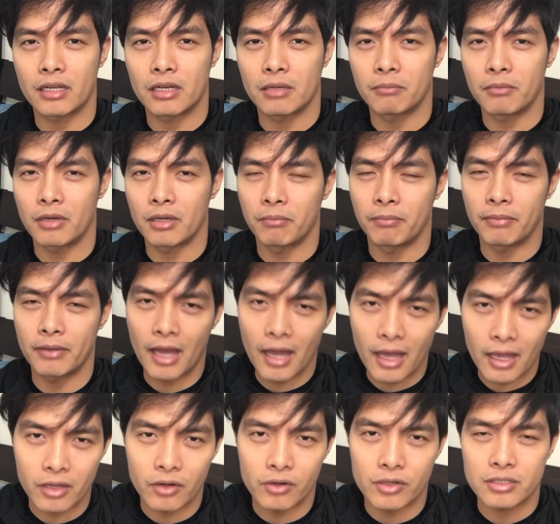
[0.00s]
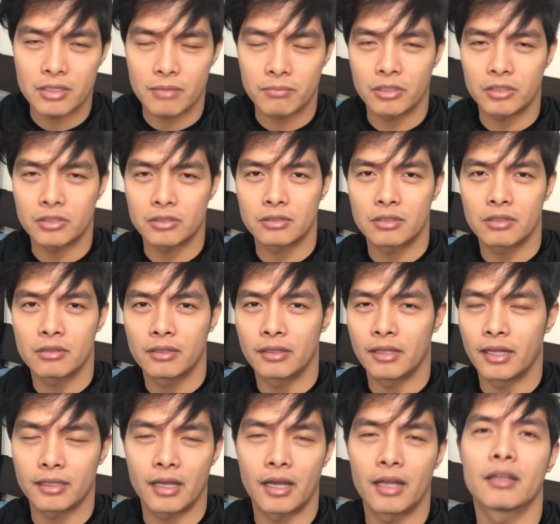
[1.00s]
ka na magbiyahe or something
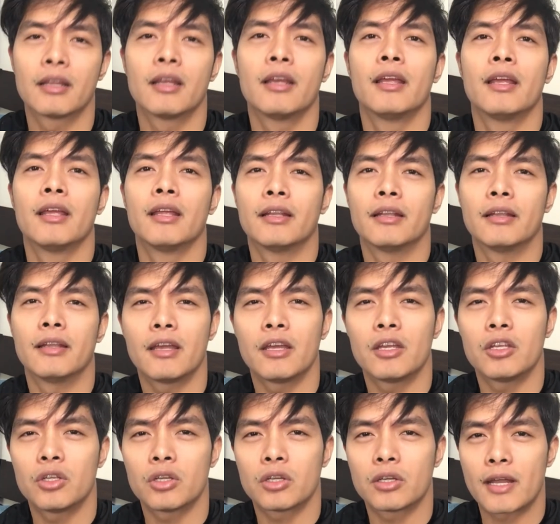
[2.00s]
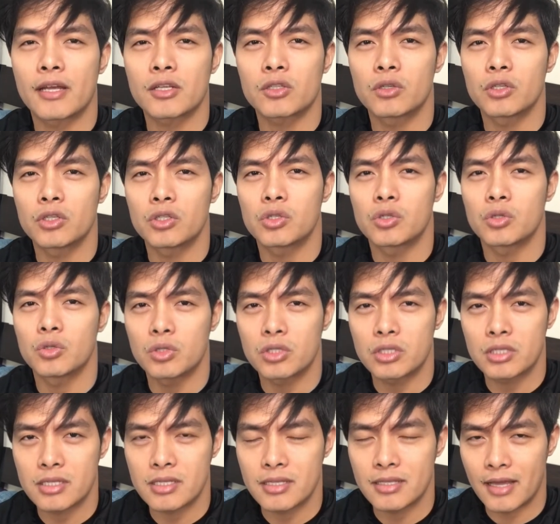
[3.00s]
like that. Then you can actually
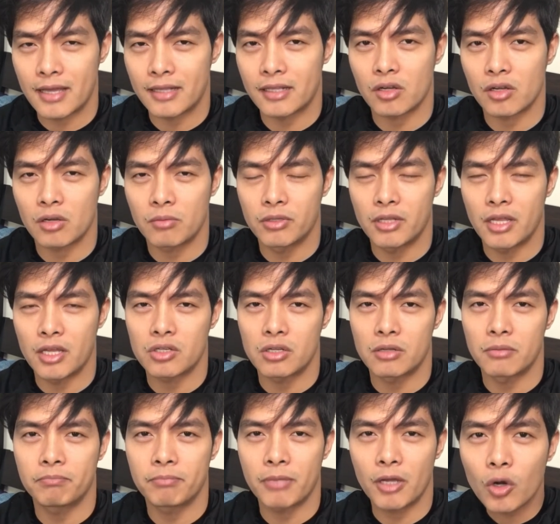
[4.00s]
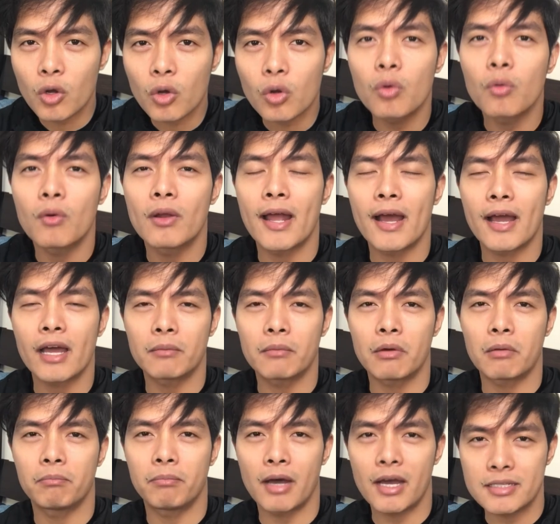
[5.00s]
choose that accommodation. Pero kung wala ka
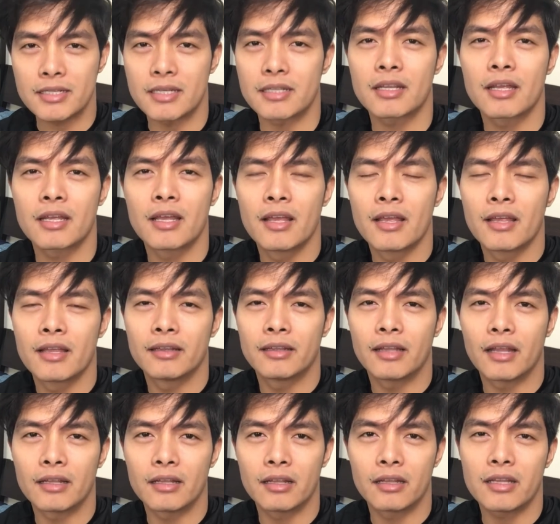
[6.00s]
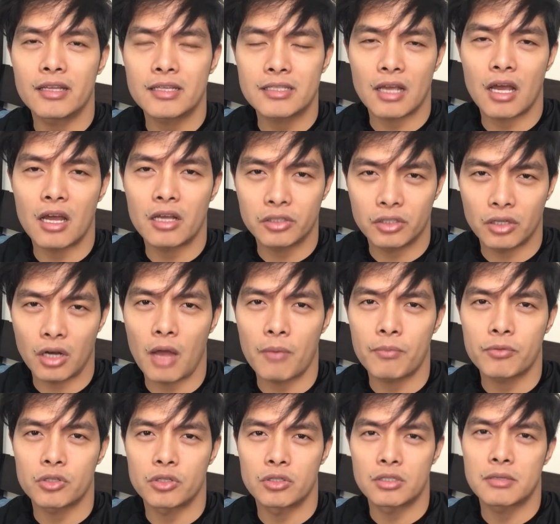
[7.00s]
naman budget, then these other
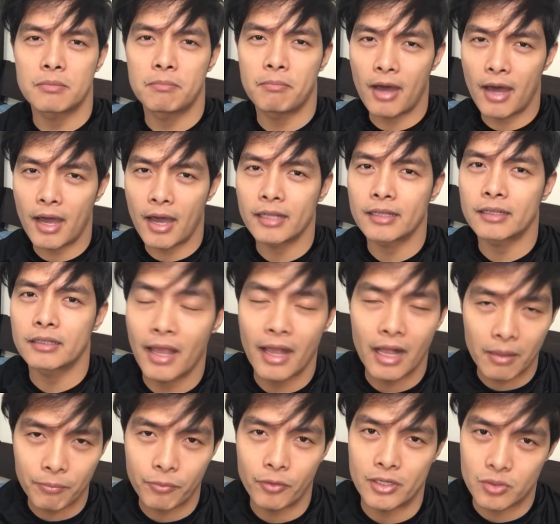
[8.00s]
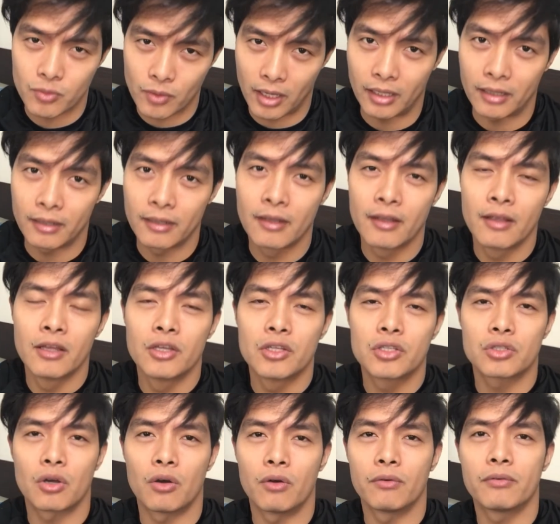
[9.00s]
options might help you as well.
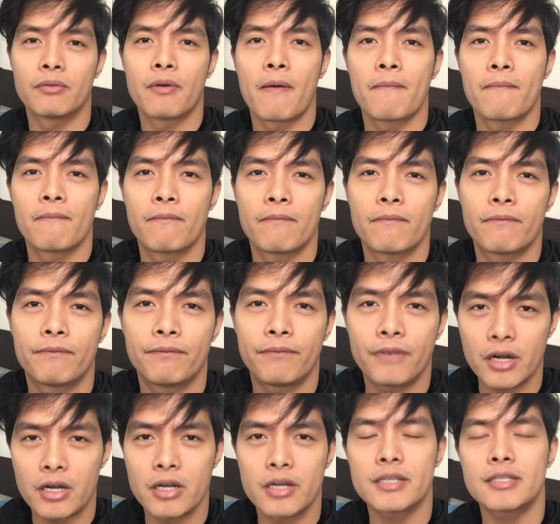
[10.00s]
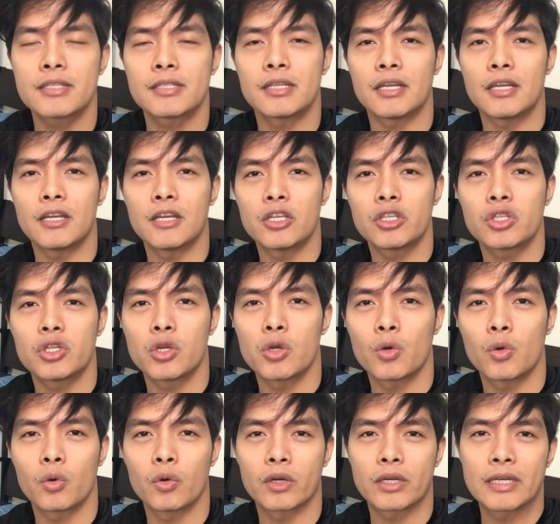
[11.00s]
So first is
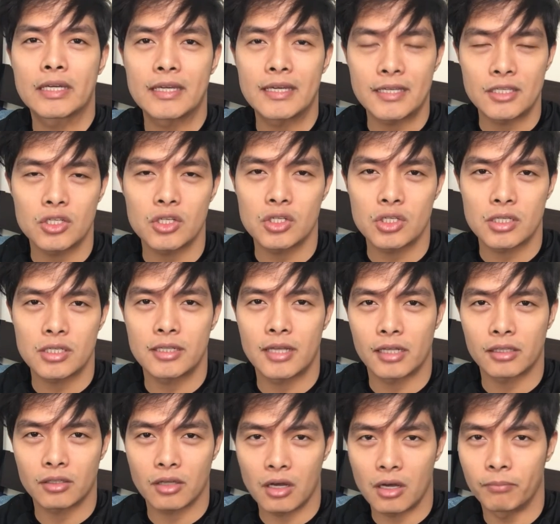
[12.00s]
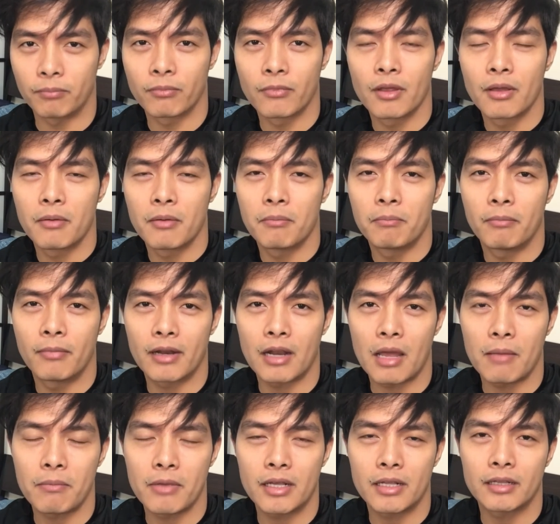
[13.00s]
yung Kijiji.com.
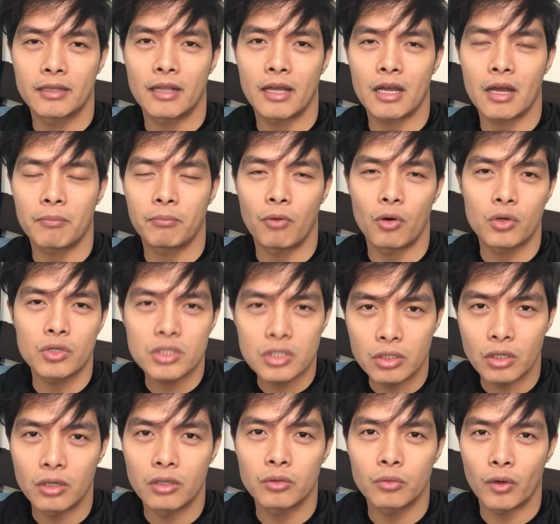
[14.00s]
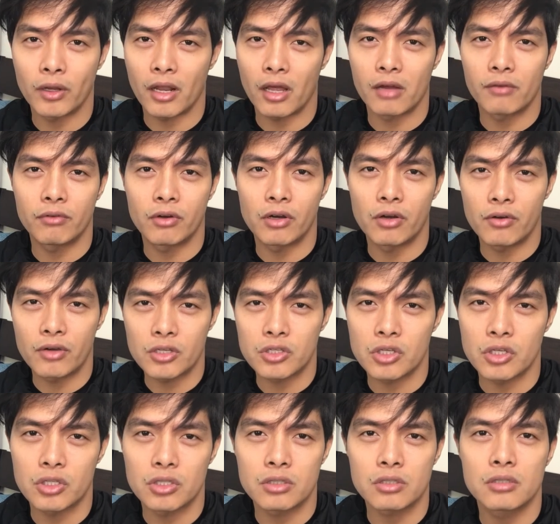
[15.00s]
Maraming nakapost doon, whatever
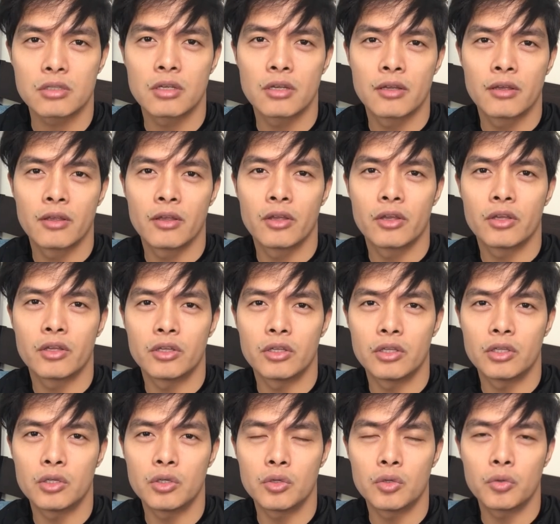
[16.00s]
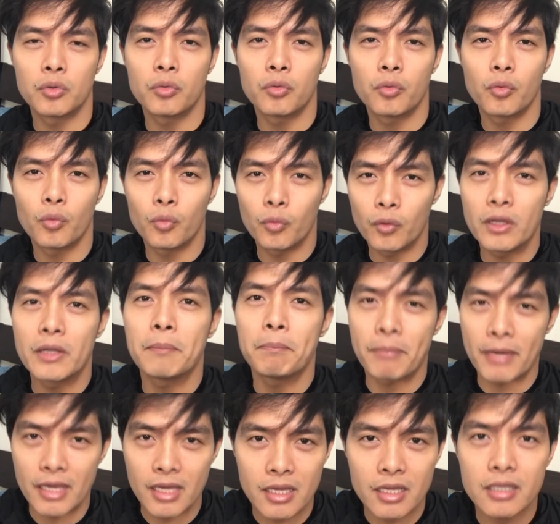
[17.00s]
region you will
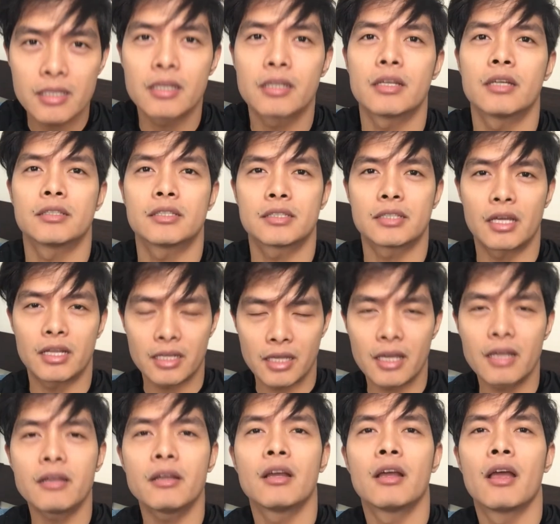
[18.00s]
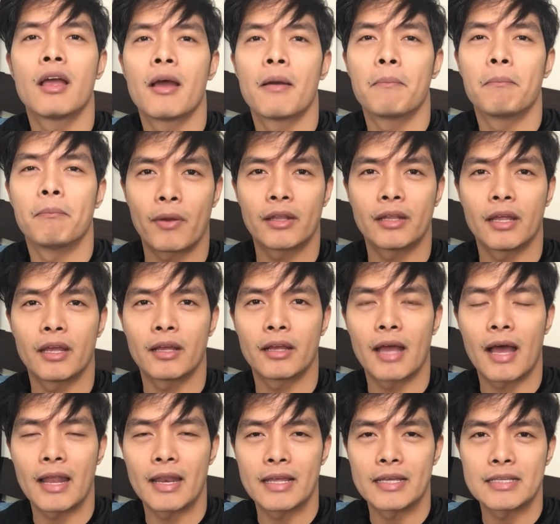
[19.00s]
be studying, pwedeng
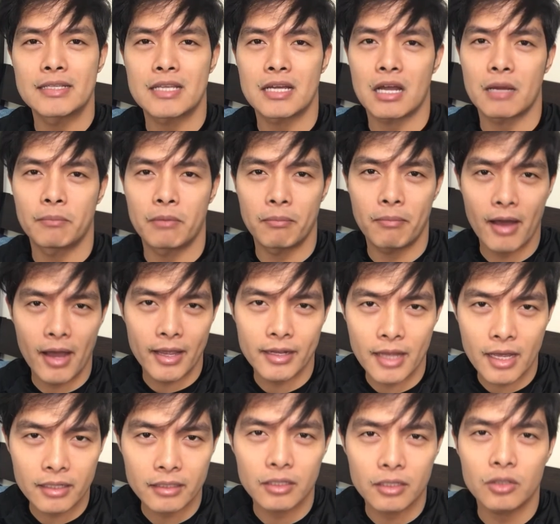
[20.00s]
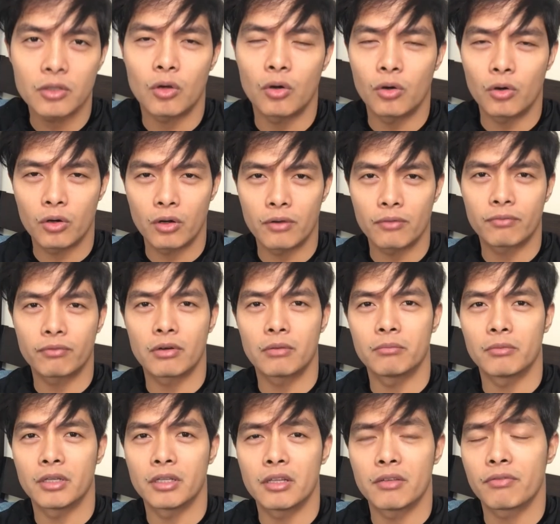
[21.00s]
galing sa kababayan natin or
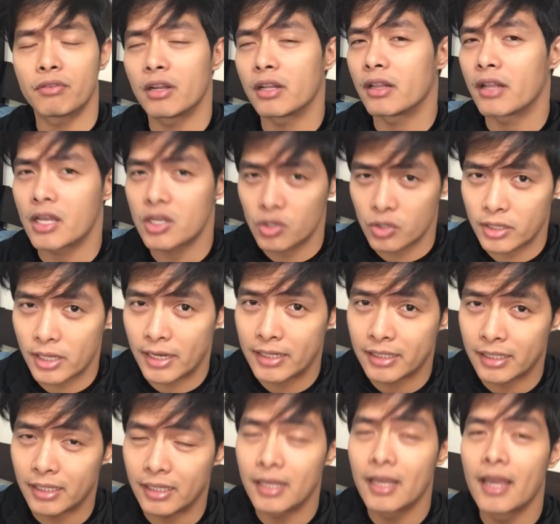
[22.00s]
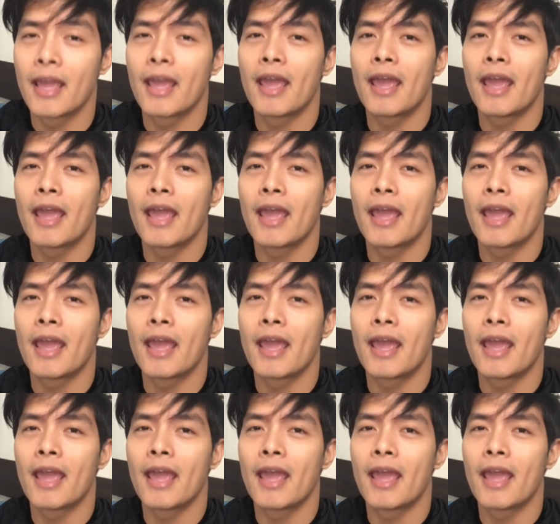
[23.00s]
from a different nationality.